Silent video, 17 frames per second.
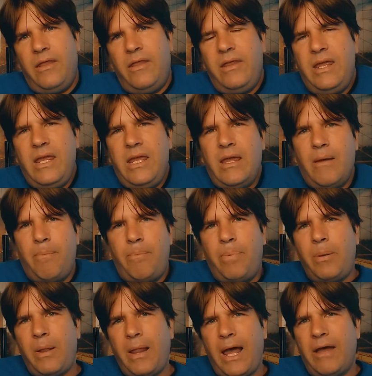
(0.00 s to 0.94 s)
the
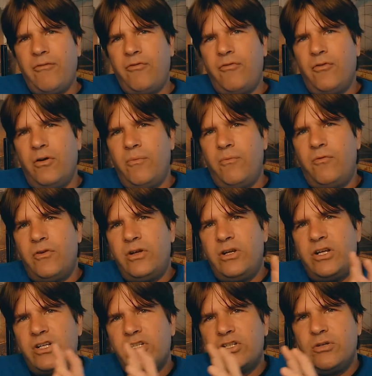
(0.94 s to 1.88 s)
platform for
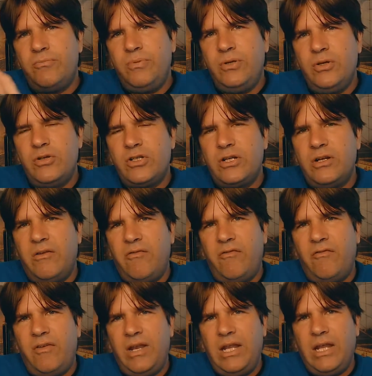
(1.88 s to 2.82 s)
distribution of
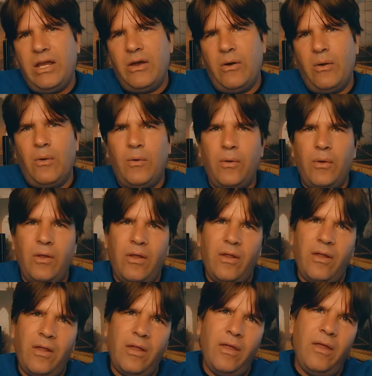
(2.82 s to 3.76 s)
video
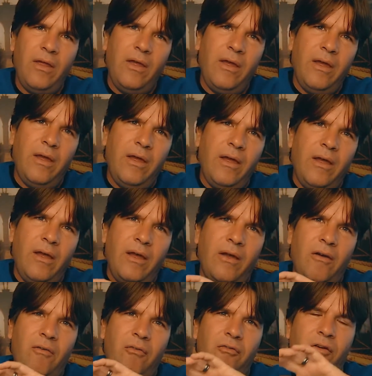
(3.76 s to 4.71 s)

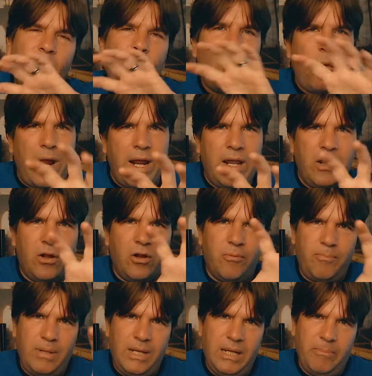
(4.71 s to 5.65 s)
from regular
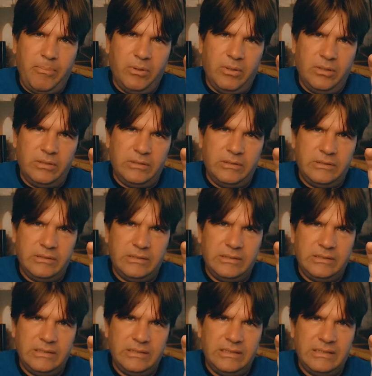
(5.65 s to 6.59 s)
people
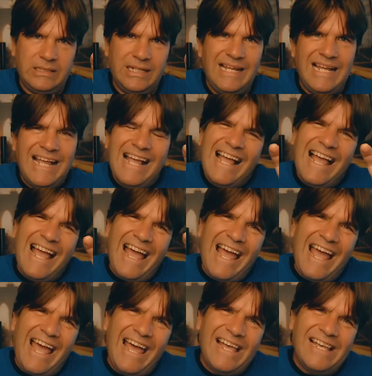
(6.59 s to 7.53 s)

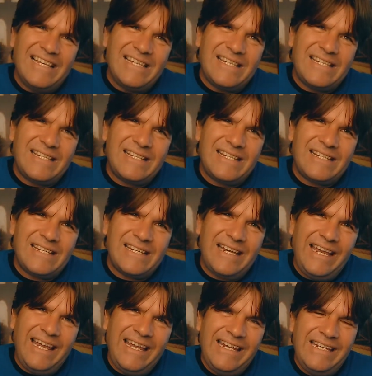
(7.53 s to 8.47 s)
as
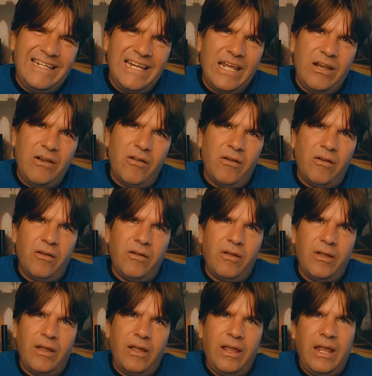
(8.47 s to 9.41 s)
it did
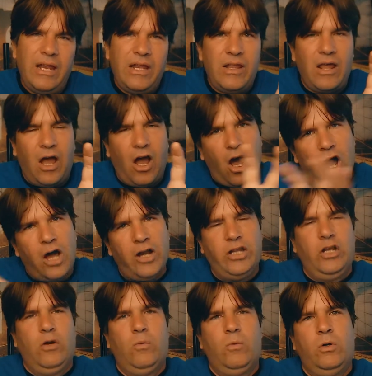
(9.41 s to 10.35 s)
in the
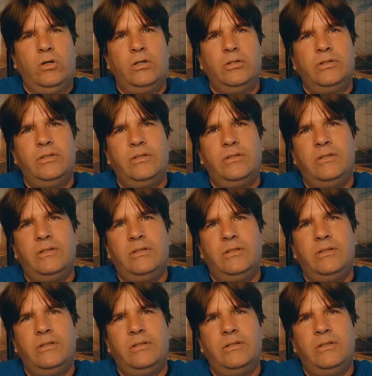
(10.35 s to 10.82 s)
audio world.